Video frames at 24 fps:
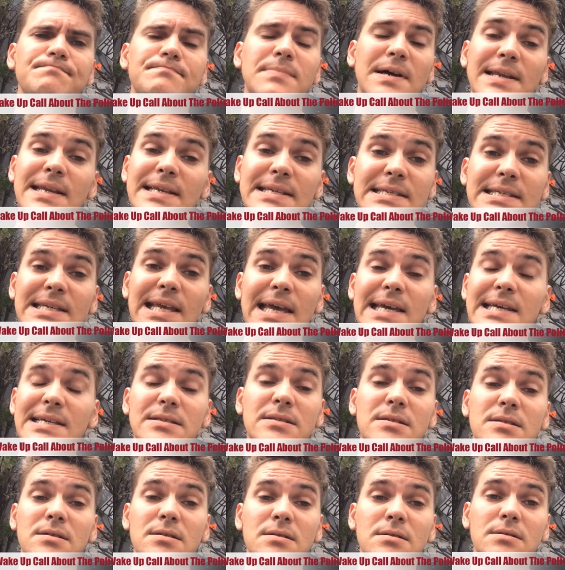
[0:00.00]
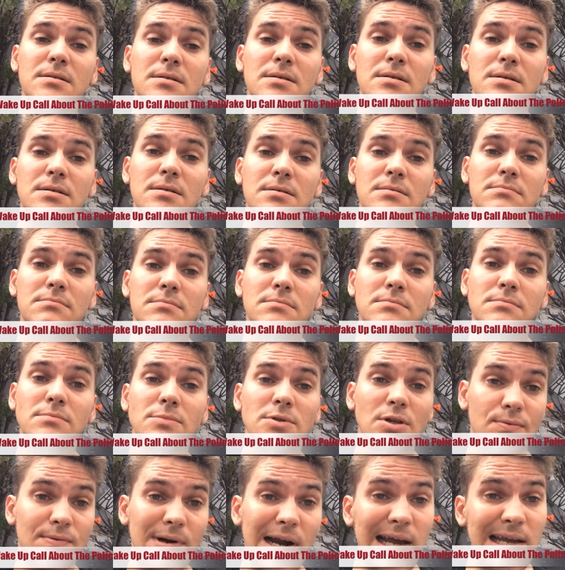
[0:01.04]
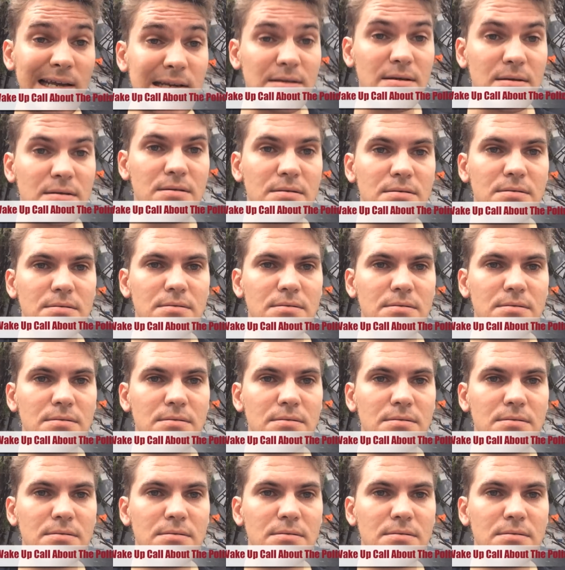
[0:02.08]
But in this case, they're right.